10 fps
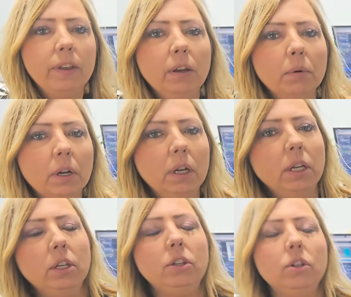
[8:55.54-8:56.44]
think we're going
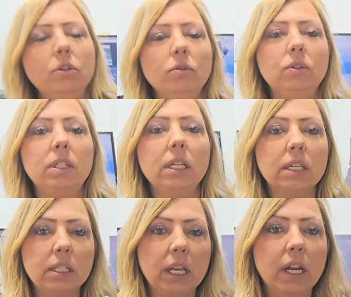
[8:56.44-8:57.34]
to do
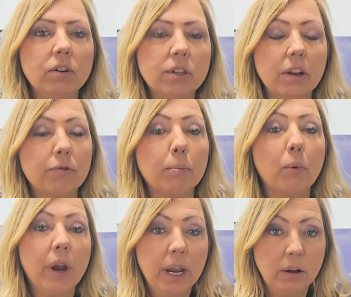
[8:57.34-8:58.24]
six layers of
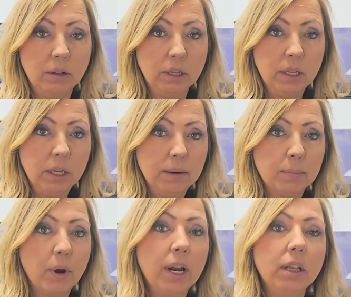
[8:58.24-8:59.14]
braille.
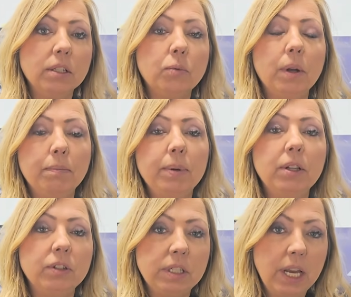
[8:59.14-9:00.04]
Braille is what
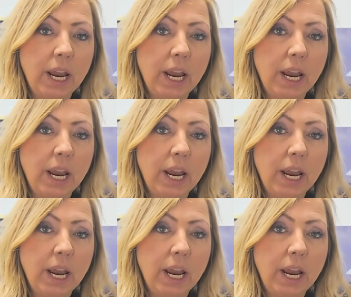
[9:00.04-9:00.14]
builds